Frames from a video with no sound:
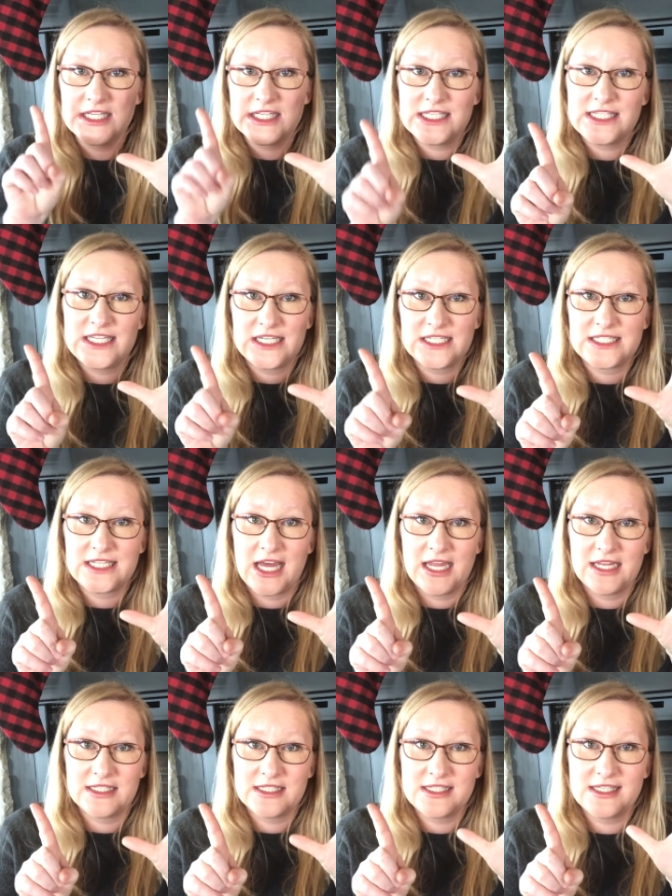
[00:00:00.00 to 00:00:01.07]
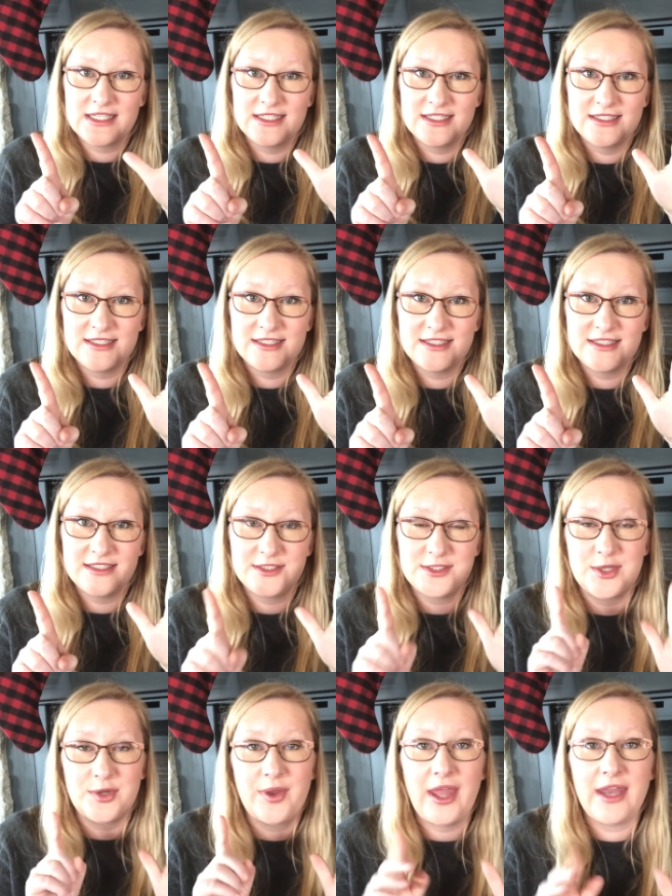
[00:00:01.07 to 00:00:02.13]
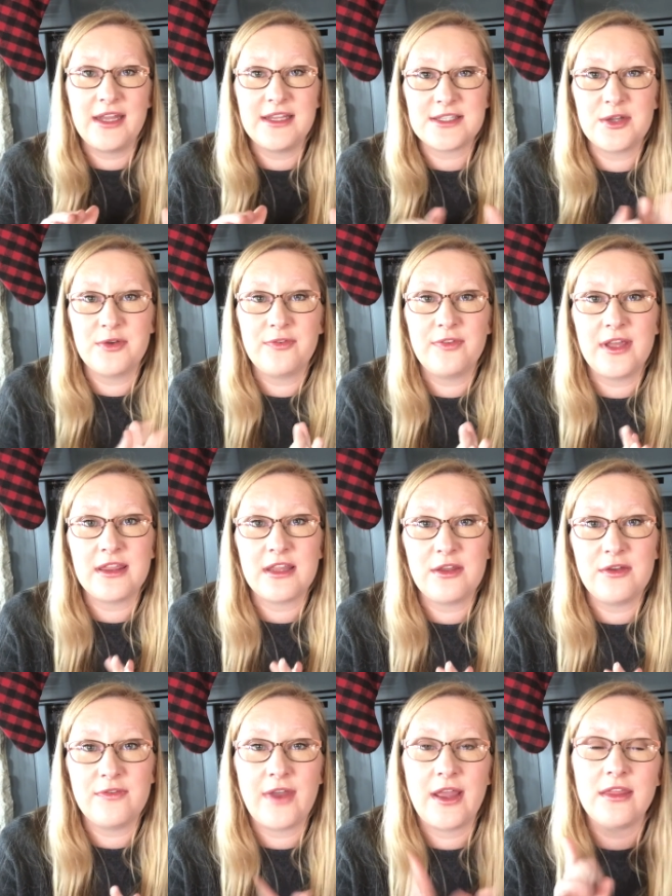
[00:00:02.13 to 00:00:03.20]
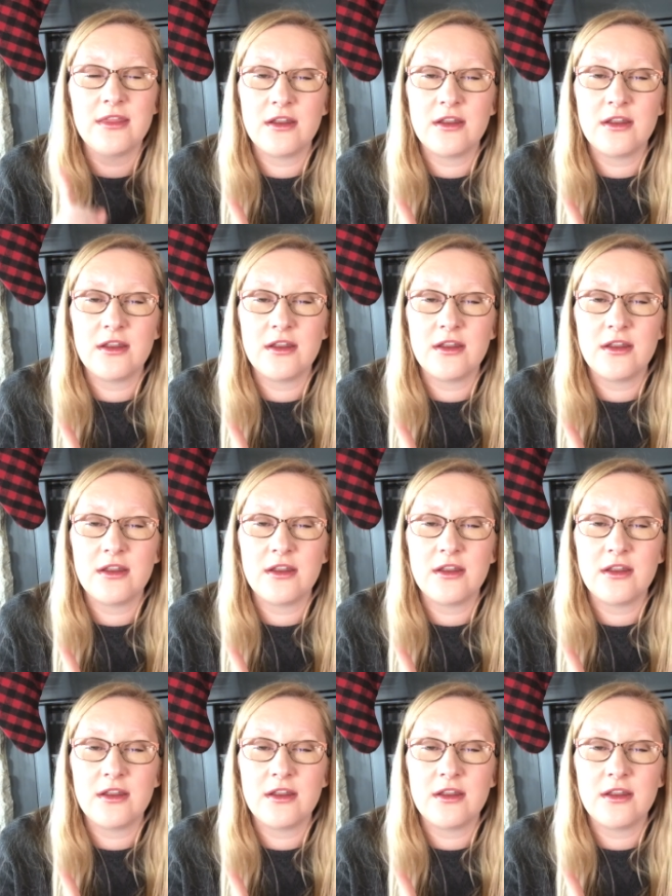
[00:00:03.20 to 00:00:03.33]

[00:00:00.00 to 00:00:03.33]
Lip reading: 6 sides. So any snowflake that you find,